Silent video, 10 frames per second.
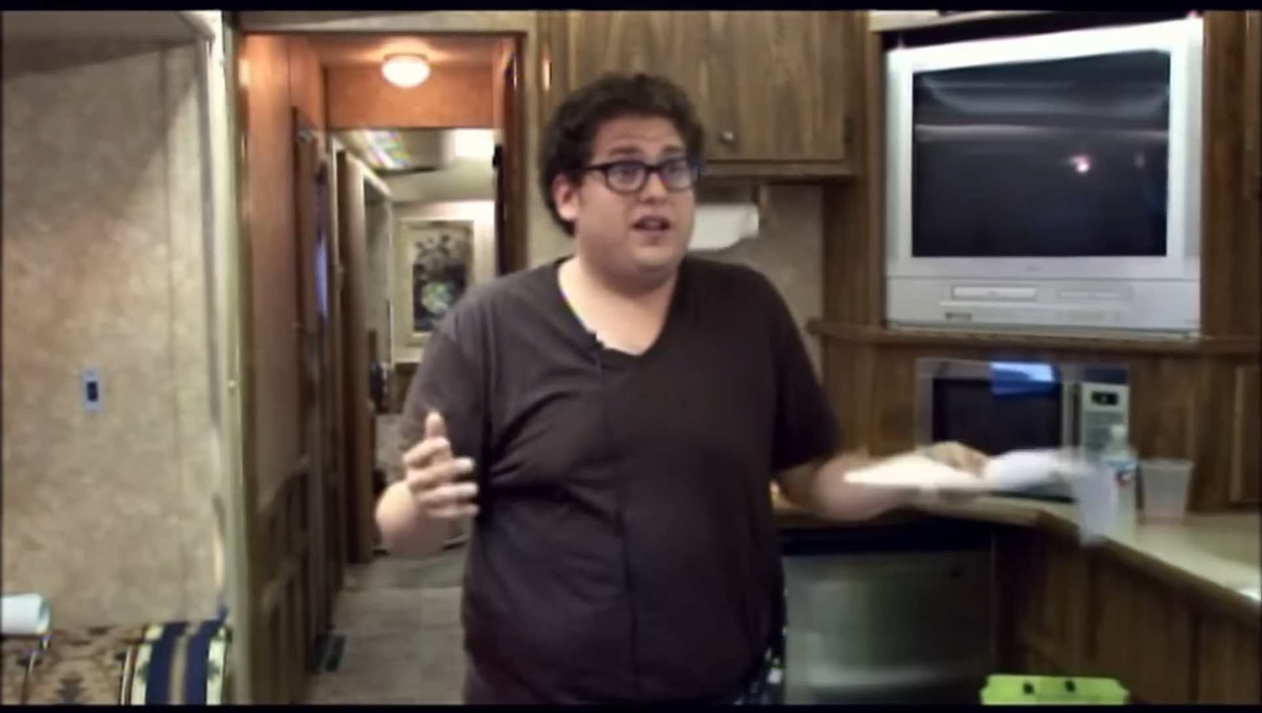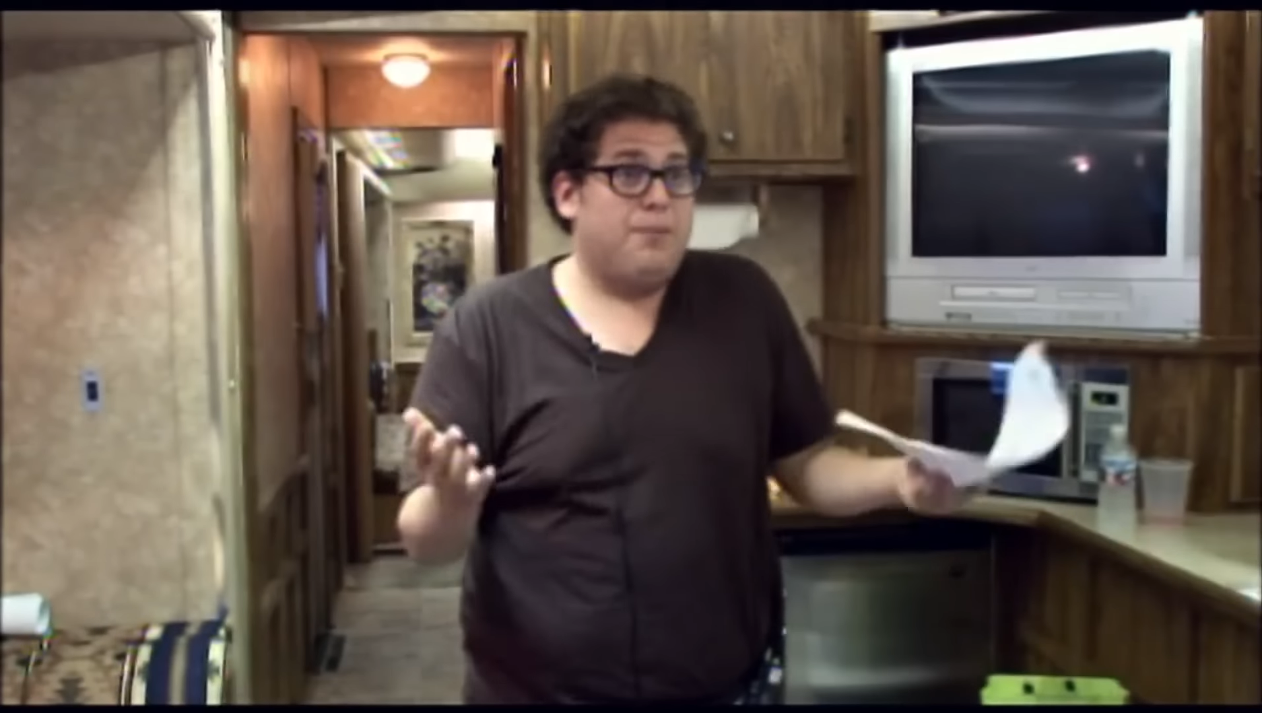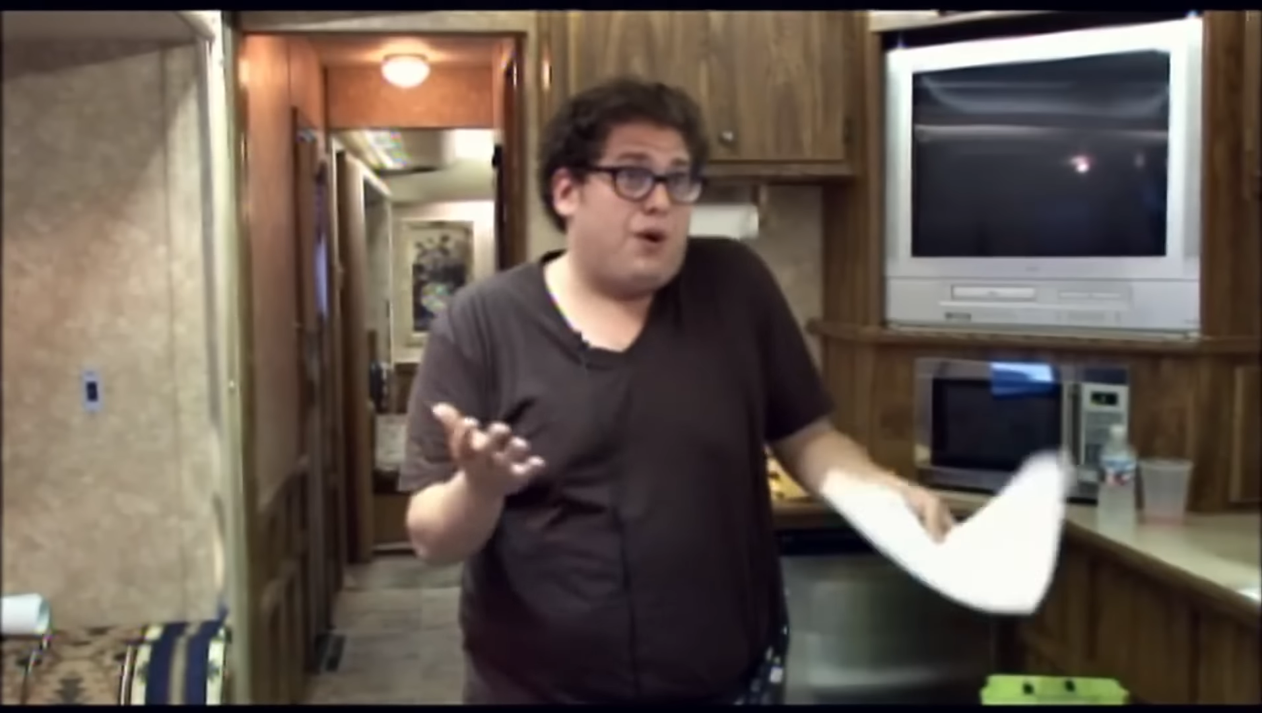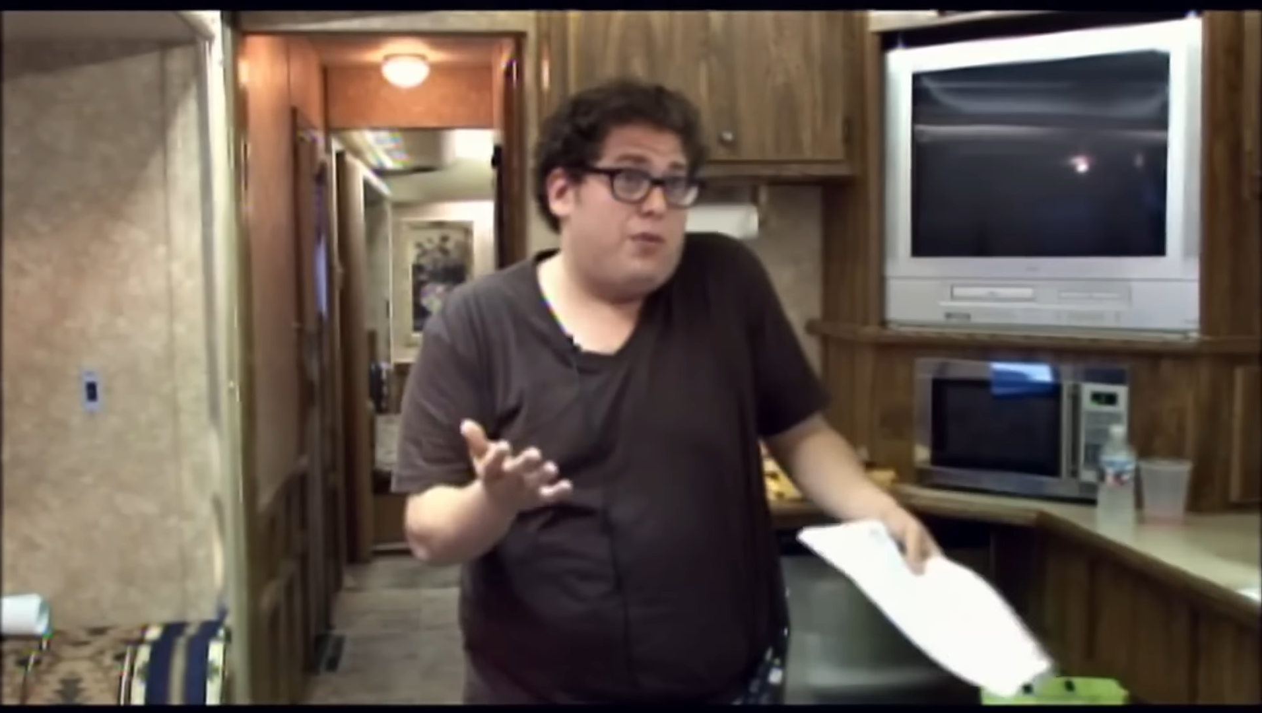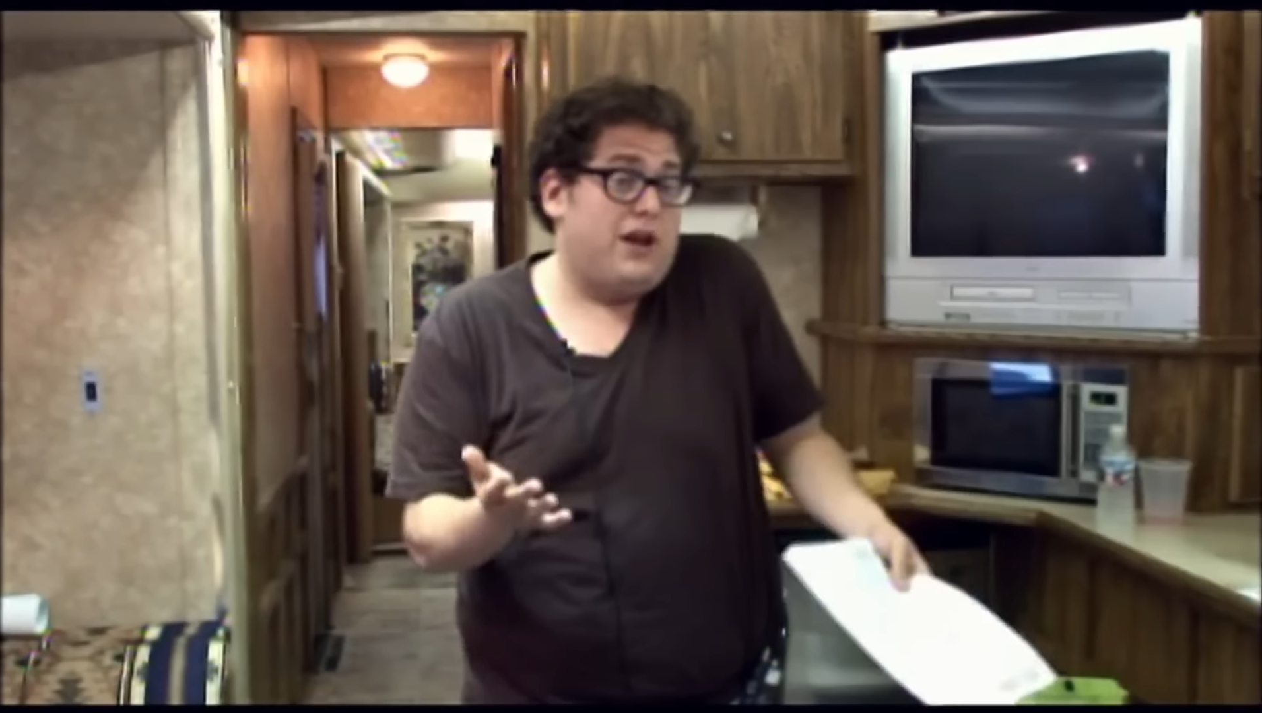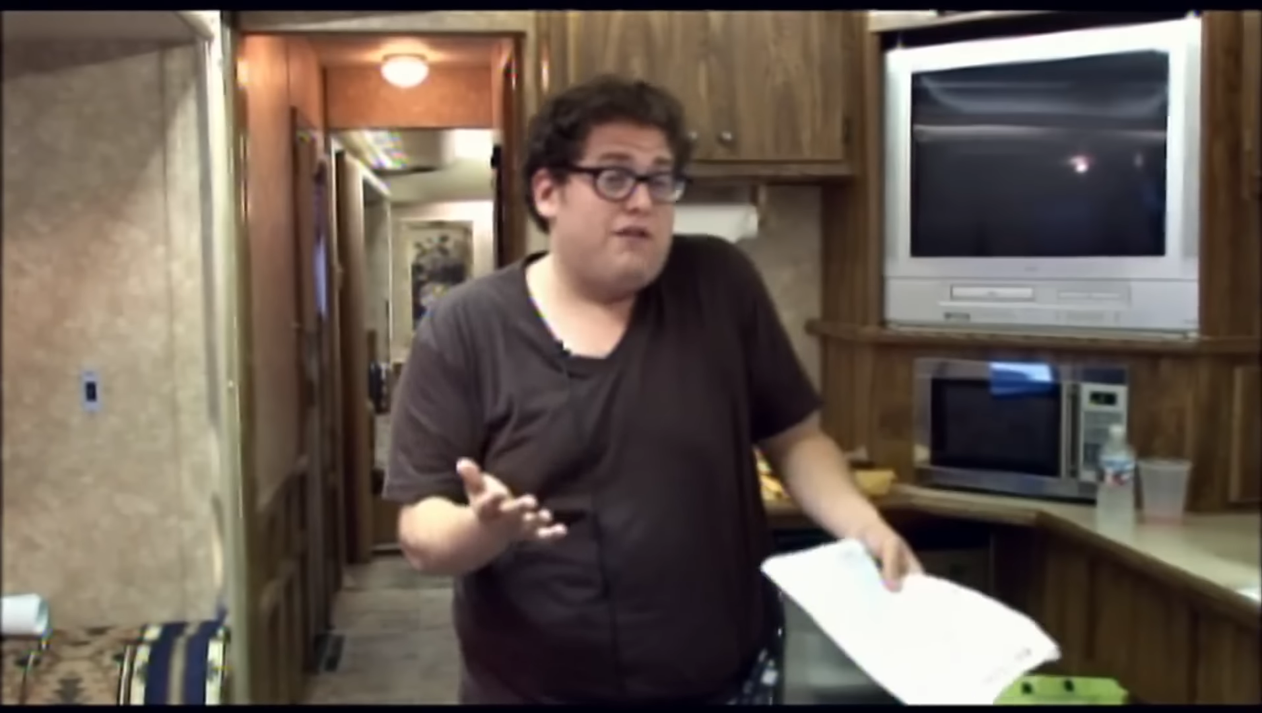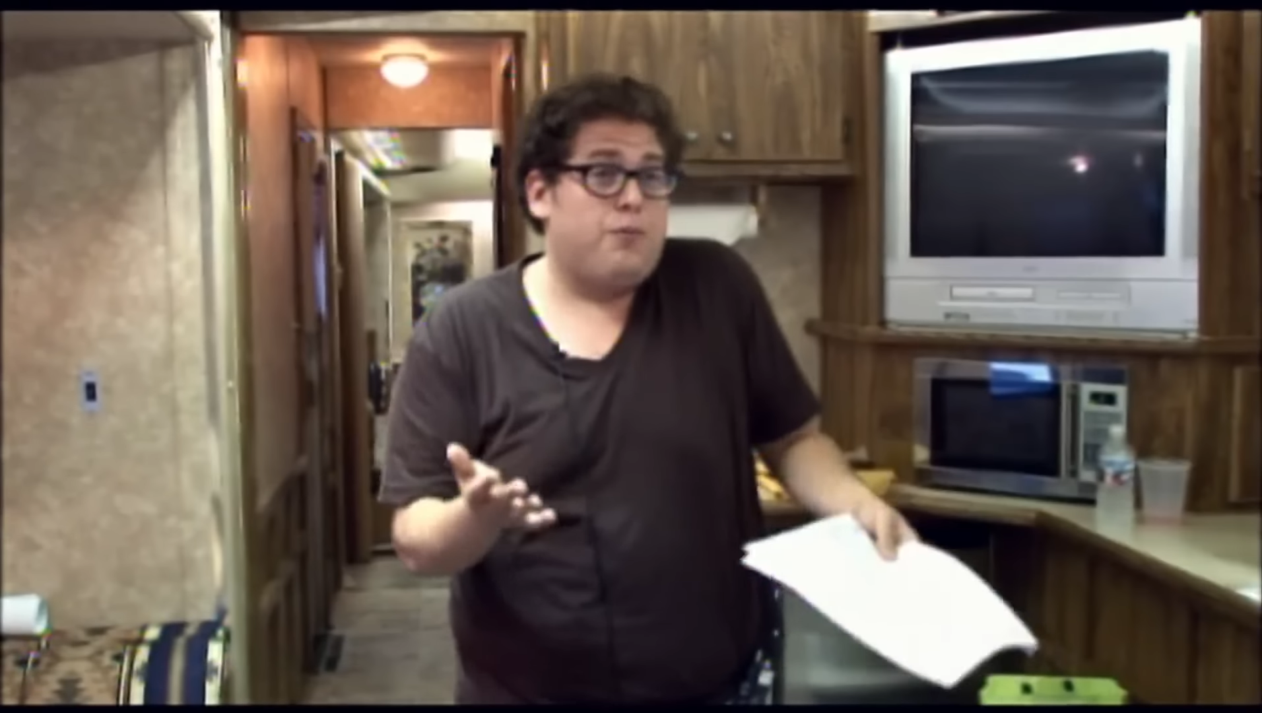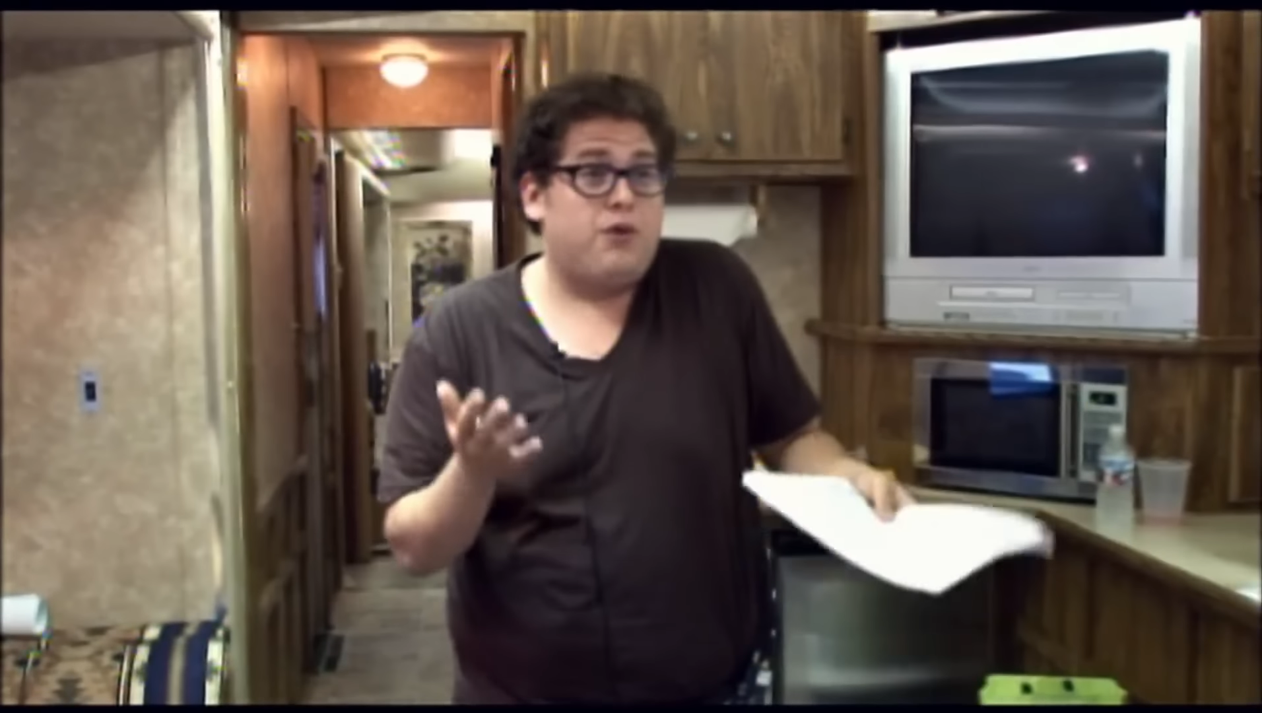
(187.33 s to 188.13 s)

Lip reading: They probably have